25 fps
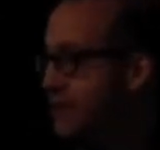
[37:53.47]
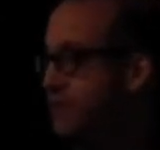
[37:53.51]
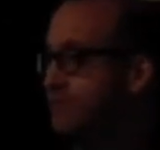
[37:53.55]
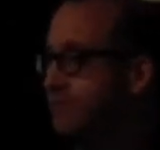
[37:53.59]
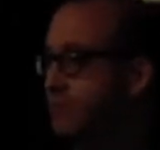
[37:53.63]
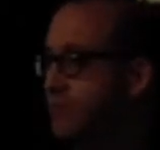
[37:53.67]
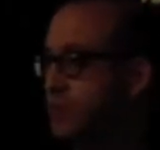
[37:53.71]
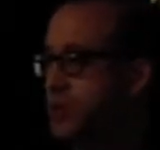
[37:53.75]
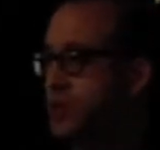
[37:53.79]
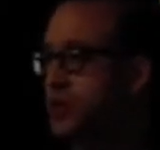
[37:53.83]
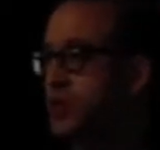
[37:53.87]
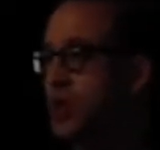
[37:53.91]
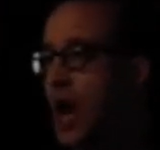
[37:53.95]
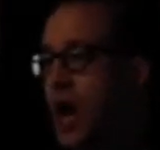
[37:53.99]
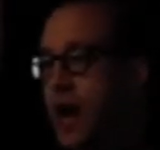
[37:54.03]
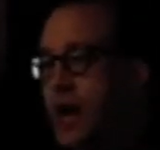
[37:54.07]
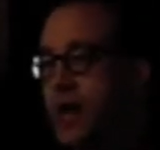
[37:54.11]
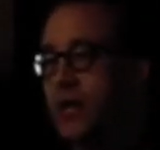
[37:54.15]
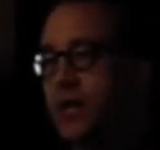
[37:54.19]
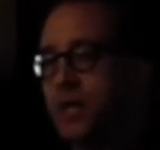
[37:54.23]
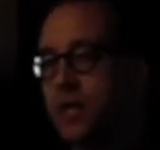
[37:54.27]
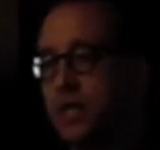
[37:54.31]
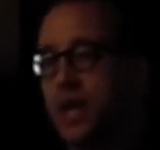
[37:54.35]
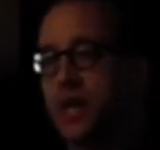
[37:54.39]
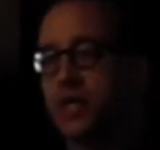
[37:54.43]
they have this
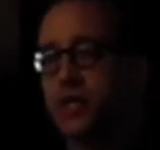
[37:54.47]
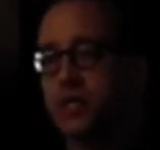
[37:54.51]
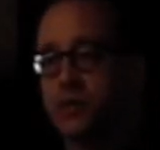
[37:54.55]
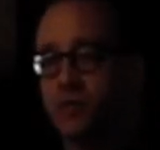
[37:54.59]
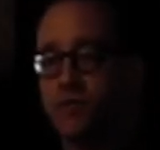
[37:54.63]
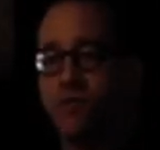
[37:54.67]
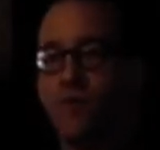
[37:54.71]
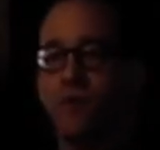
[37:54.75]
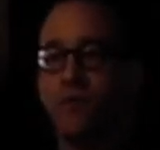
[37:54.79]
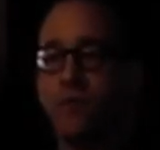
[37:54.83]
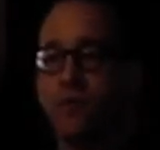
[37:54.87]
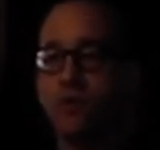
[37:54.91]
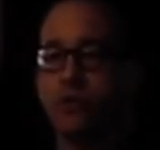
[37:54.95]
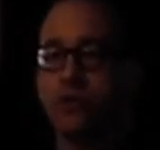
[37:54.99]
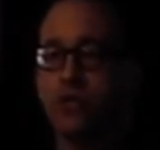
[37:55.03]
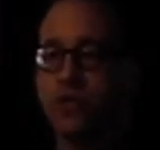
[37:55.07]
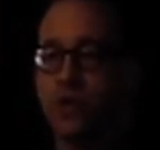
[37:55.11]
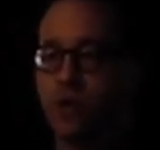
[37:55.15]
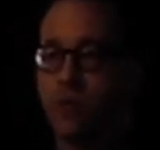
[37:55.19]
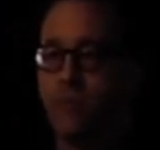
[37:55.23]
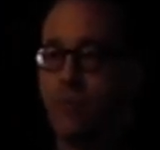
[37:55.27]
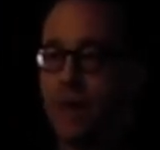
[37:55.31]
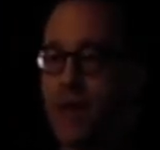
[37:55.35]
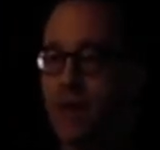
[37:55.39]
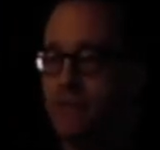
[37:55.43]
giant collection of
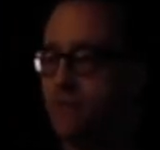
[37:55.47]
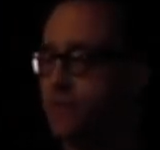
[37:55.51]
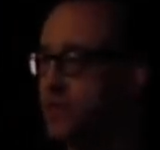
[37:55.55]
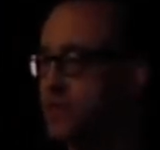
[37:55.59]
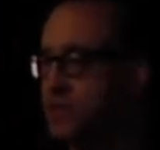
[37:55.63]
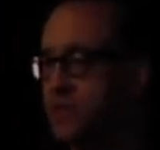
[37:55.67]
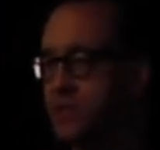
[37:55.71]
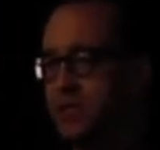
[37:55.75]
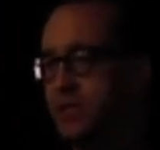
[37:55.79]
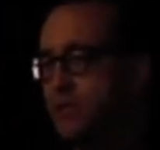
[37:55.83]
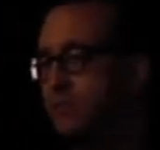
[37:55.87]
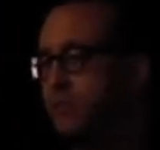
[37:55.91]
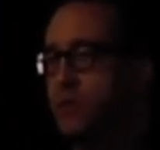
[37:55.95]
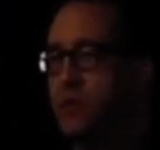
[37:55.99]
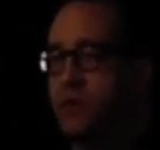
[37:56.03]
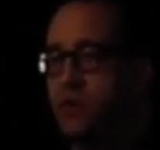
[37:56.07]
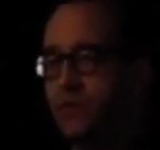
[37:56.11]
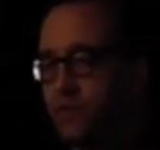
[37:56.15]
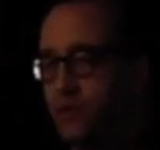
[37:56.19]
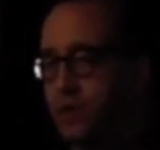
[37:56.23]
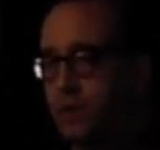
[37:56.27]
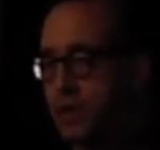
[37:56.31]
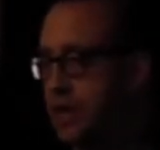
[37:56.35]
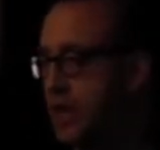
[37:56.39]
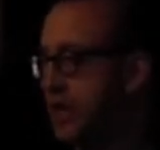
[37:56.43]
revolutionary pamphlets. It's a
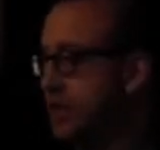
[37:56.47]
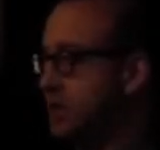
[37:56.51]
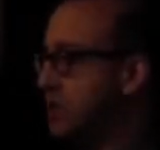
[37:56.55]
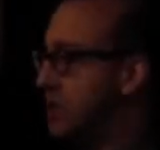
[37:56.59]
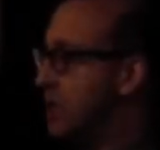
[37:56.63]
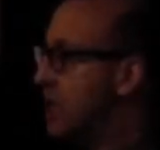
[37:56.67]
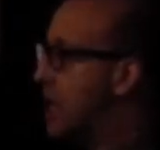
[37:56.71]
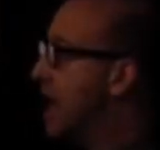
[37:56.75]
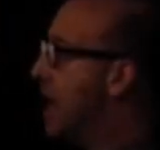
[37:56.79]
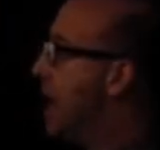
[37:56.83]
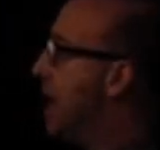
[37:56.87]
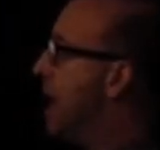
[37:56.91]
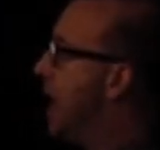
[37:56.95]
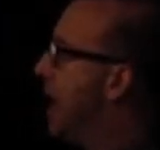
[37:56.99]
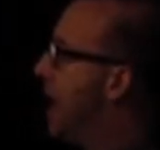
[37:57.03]
beautiful collection.